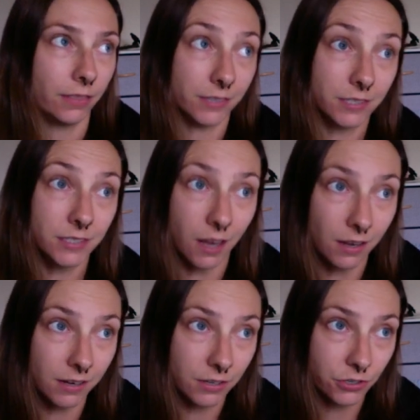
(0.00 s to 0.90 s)
The
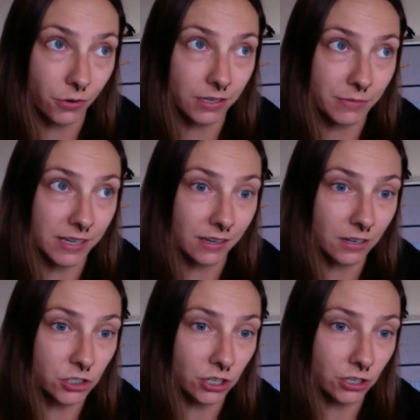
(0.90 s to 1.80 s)
Sun is going to make a
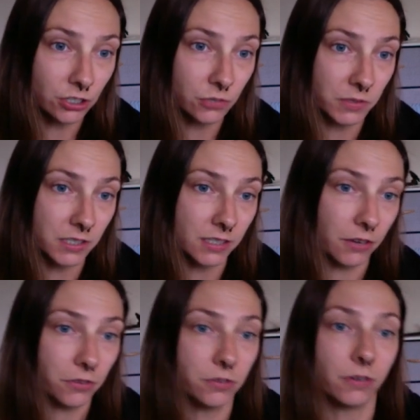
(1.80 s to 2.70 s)
conjunction with the
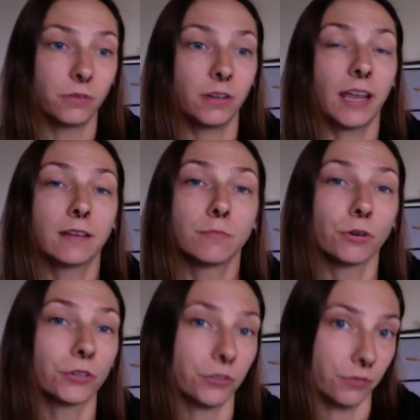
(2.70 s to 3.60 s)
South Node, and
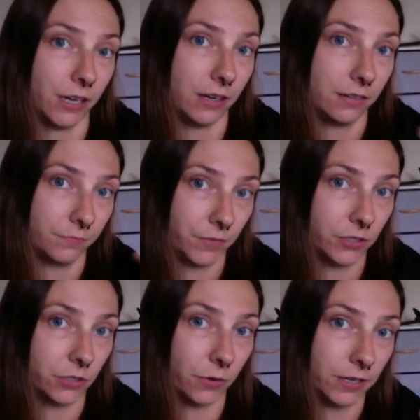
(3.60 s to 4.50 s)
Mercury
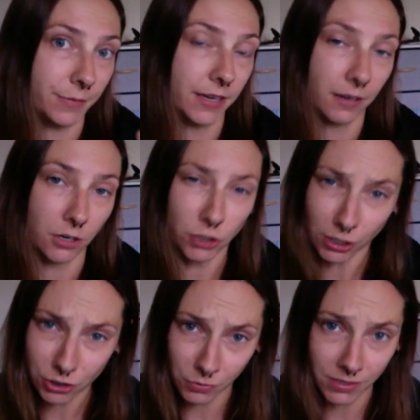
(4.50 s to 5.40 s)
is going to make a
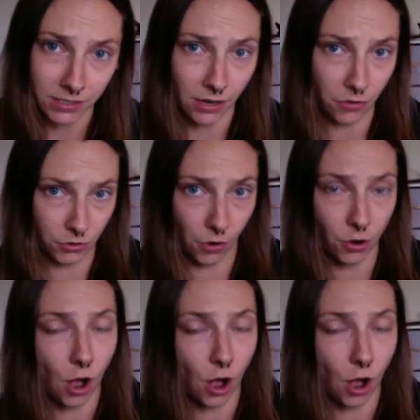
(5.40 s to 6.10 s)
conjunction with the South Node,